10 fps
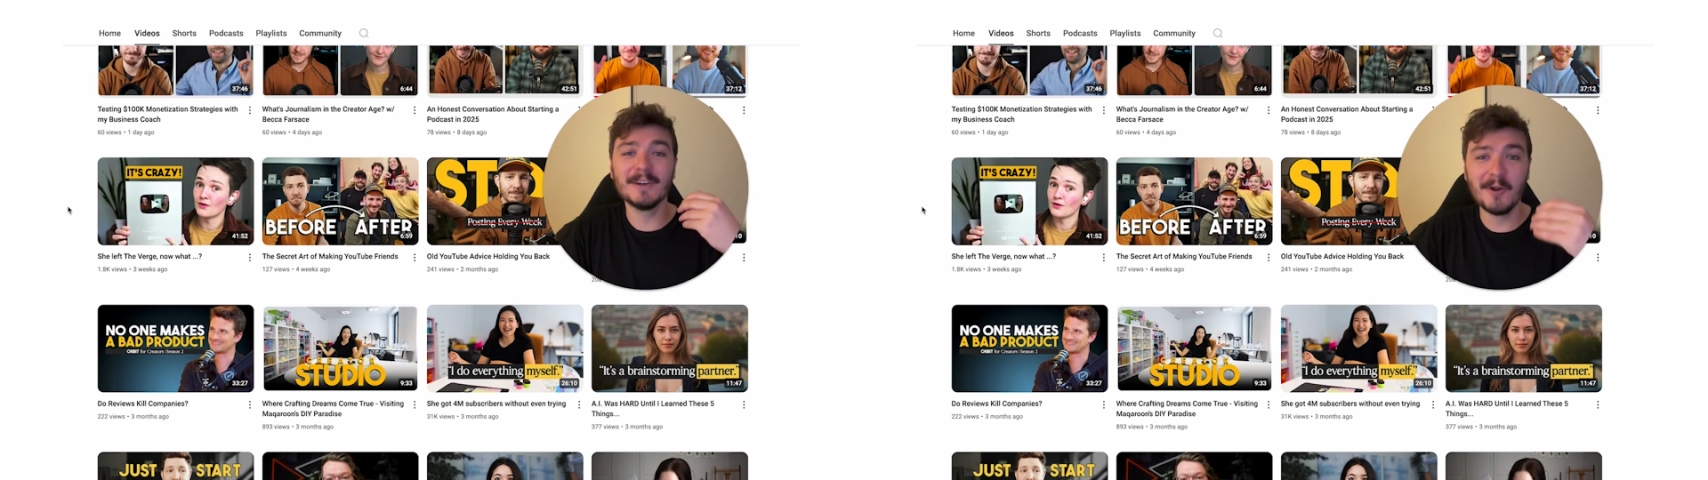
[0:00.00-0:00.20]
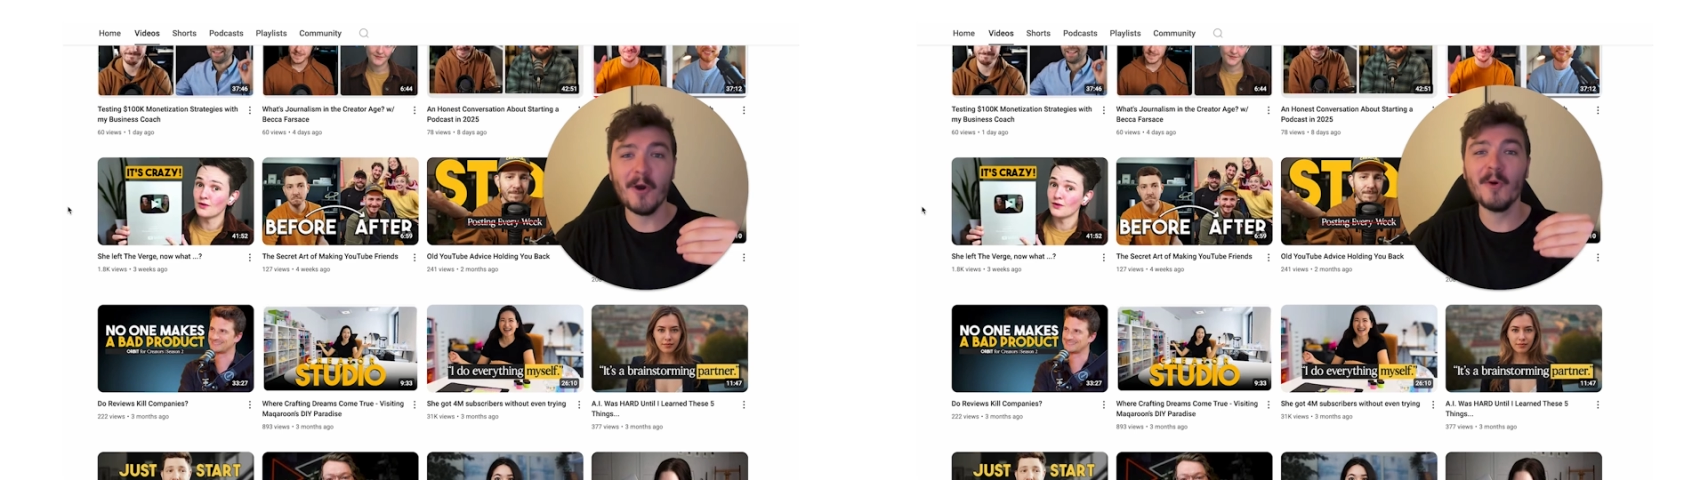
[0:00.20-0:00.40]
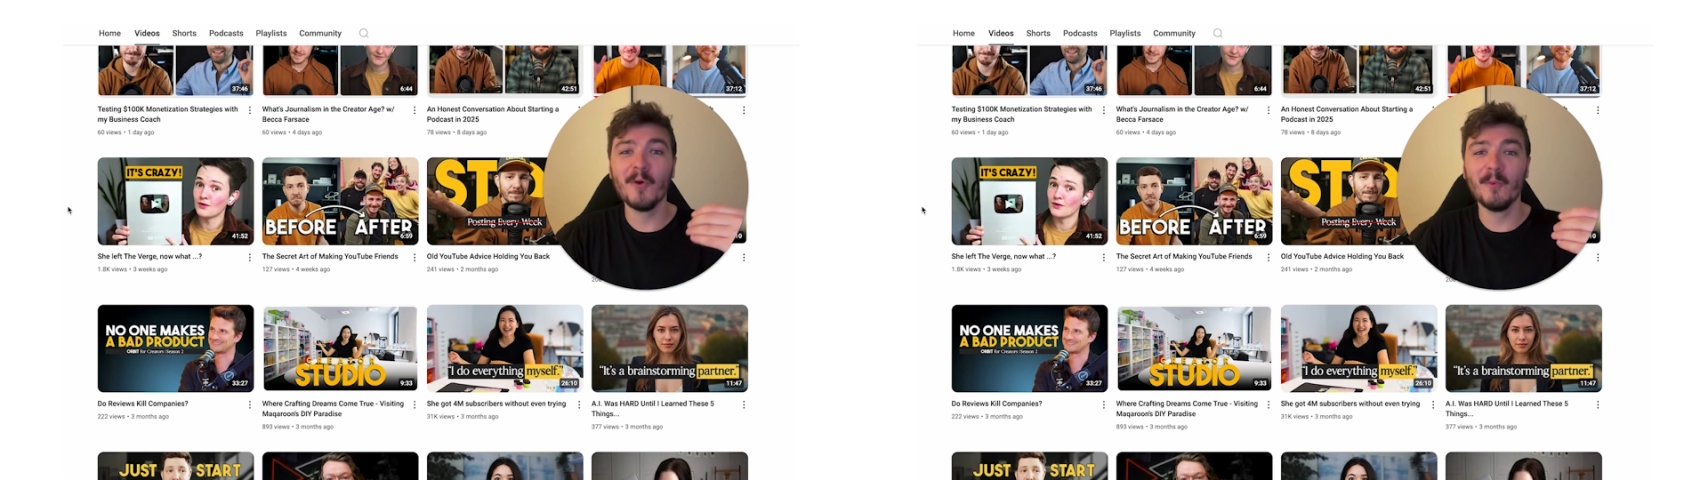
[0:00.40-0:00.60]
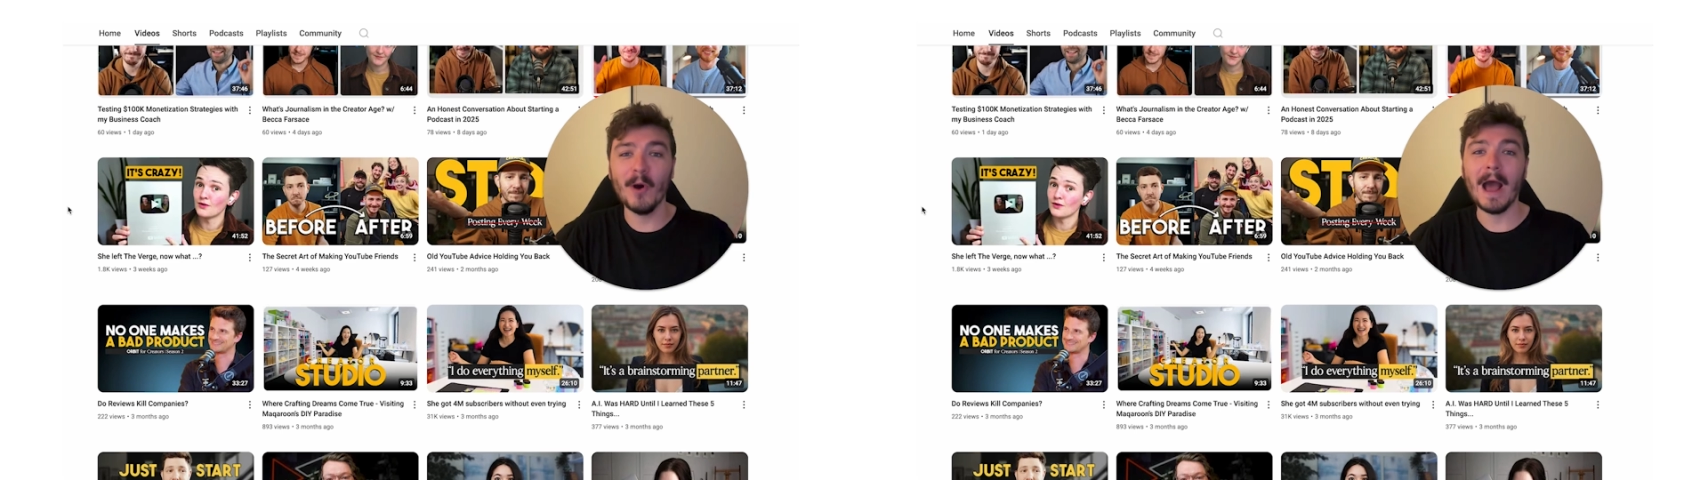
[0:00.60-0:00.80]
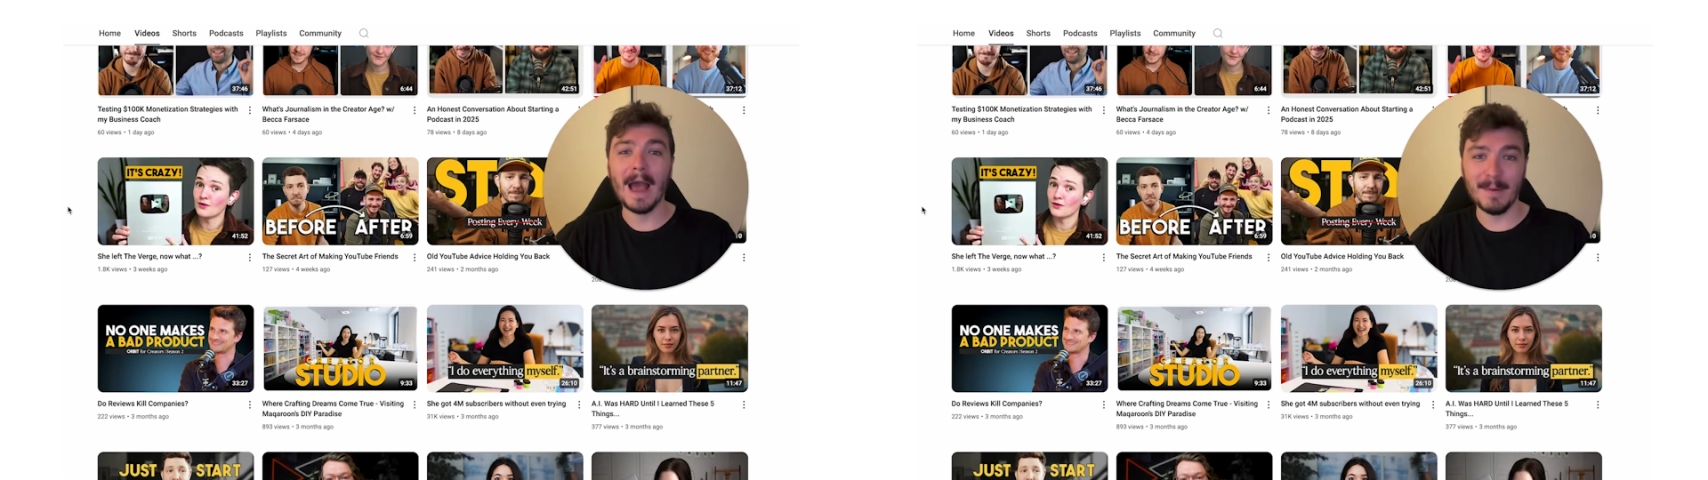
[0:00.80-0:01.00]
know
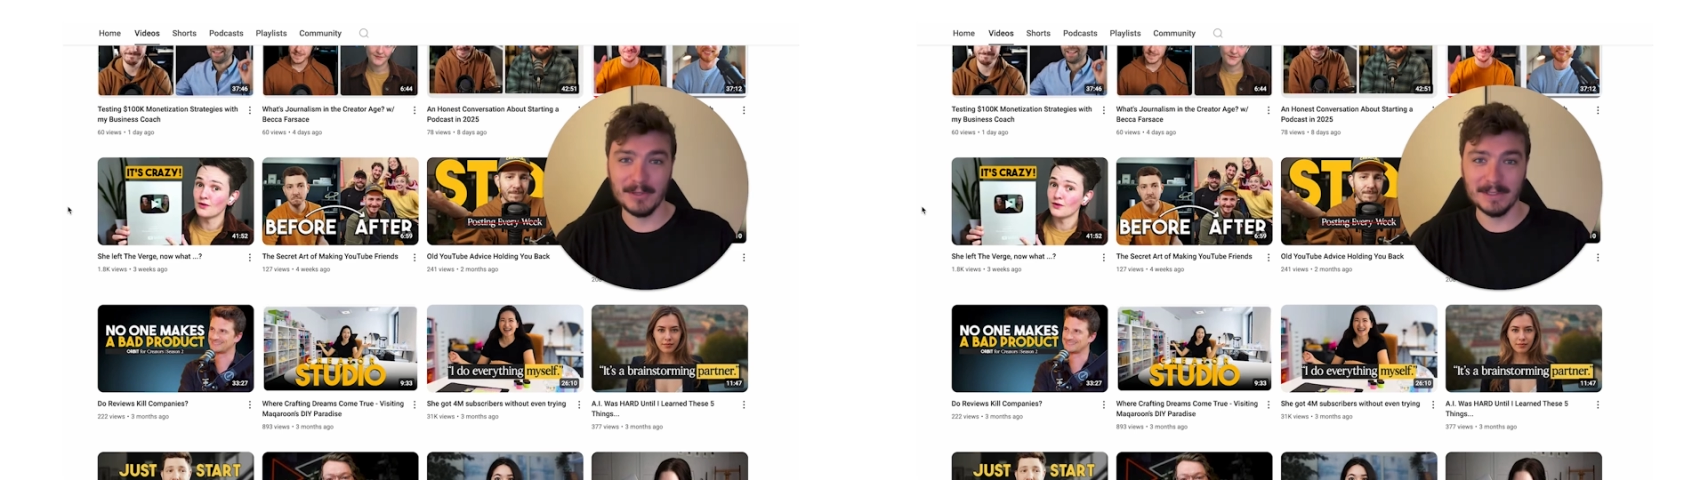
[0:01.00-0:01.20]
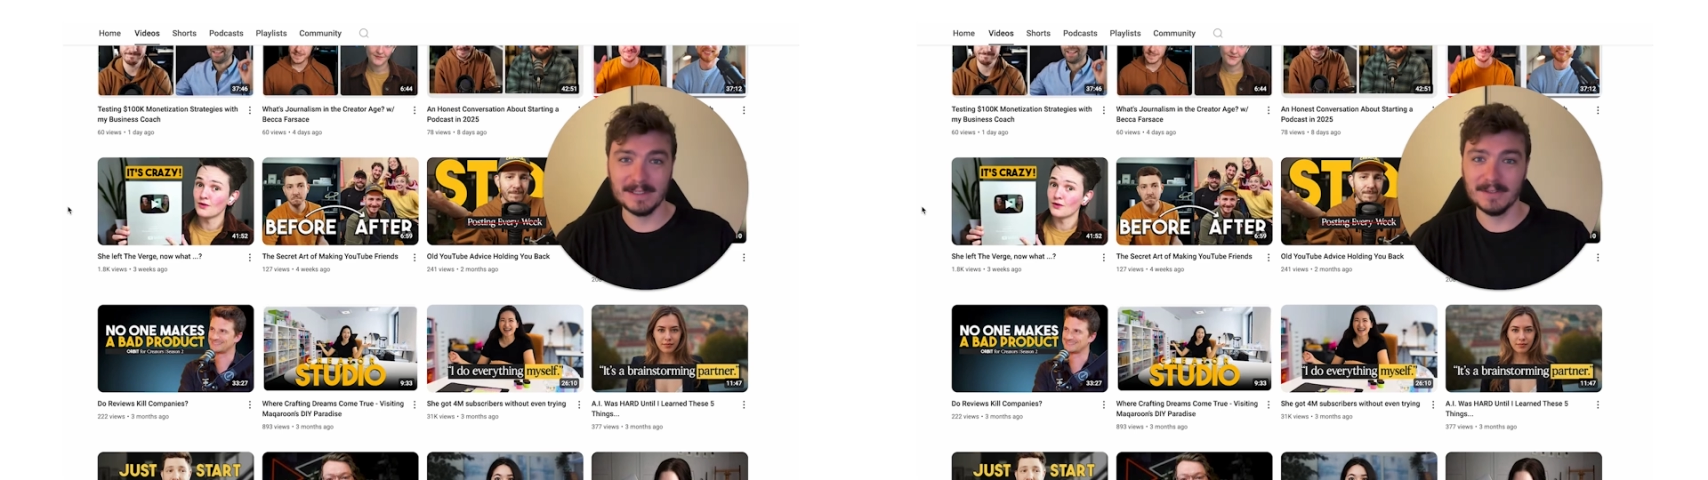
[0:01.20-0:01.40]
what happens,